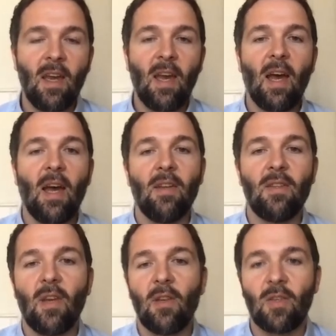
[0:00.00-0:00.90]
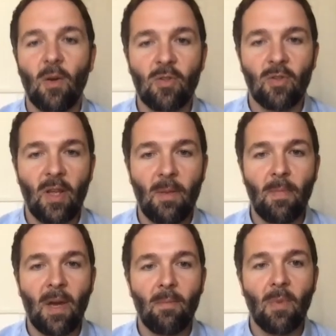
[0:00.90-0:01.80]
and a social
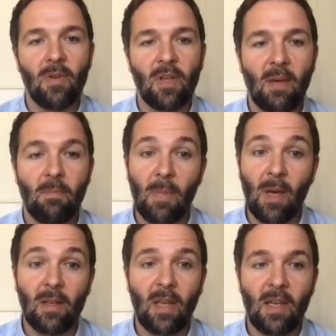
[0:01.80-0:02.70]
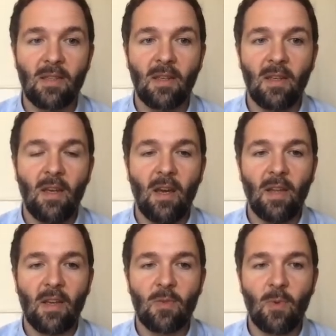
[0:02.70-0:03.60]
impact mandate.
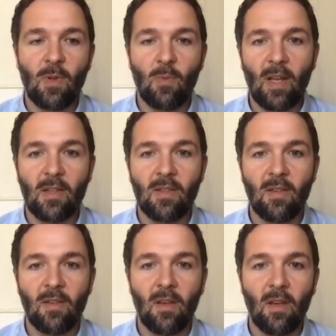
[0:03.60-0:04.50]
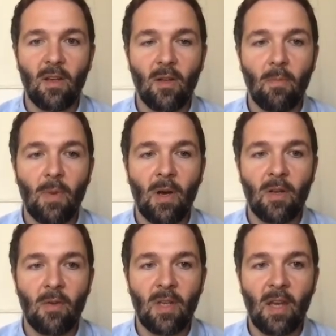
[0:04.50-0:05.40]
And that's with Wellington and
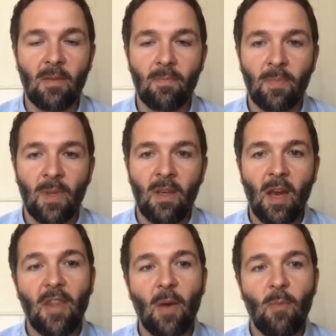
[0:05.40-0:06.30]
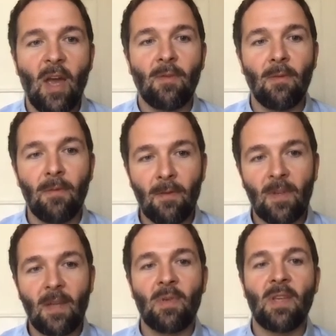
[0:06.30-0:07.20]
Lombard ODA. And then we have the
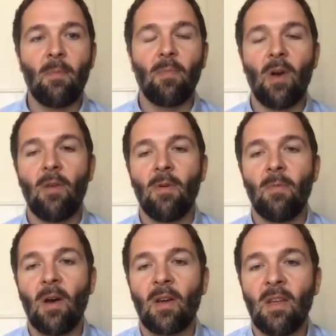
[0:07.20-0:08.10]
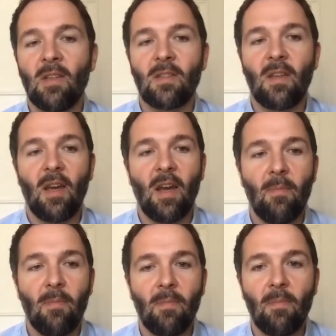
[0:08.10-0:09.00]
15% private markets
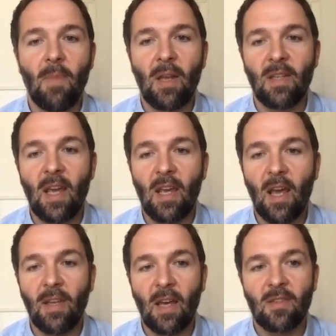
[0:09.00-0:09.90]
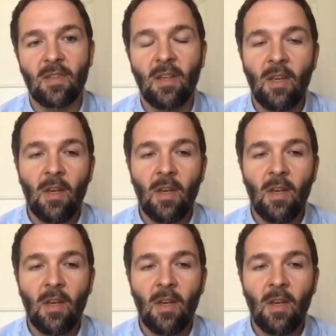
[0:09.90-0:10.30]
mandate, and that's